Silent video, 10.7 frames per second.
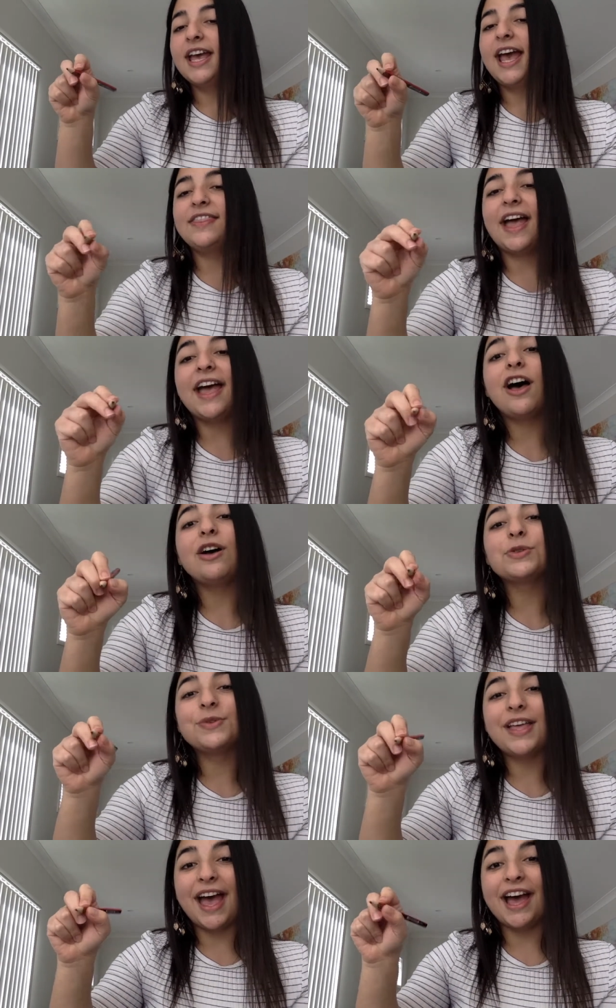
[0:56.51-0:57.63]
and that helps
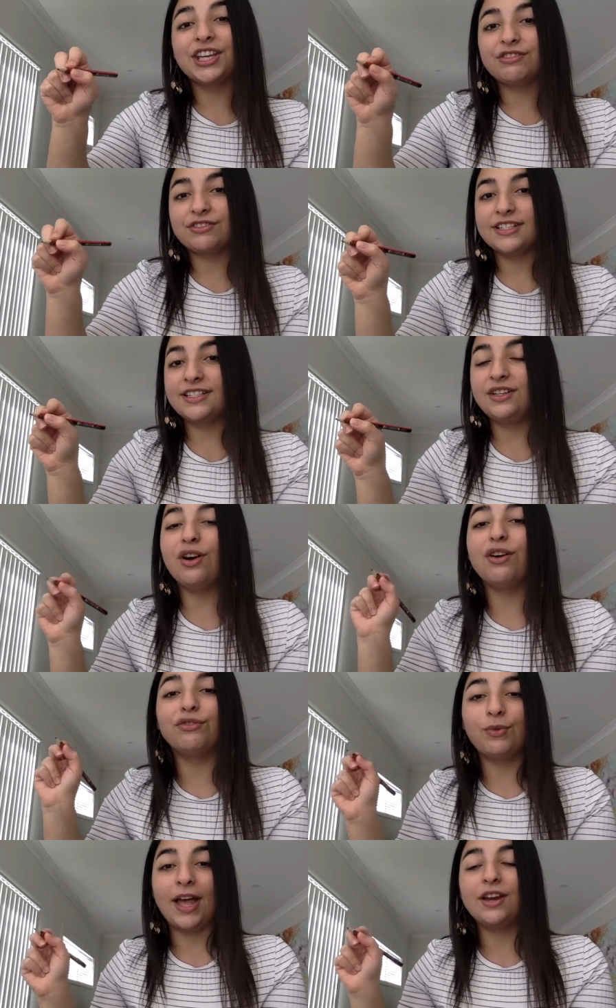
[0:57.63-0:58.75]
with the accuracy
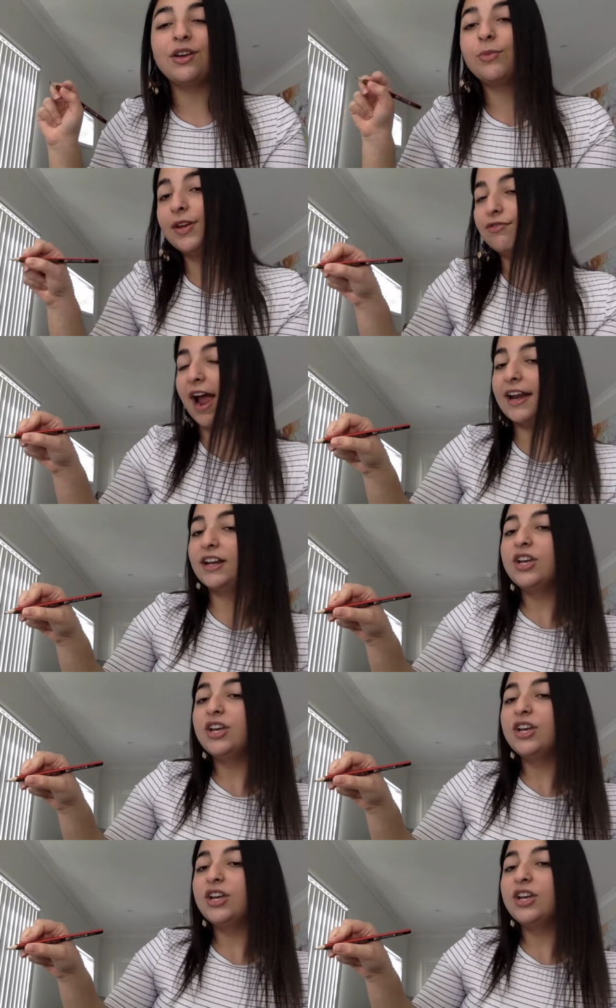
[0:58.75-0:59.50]
of when we write.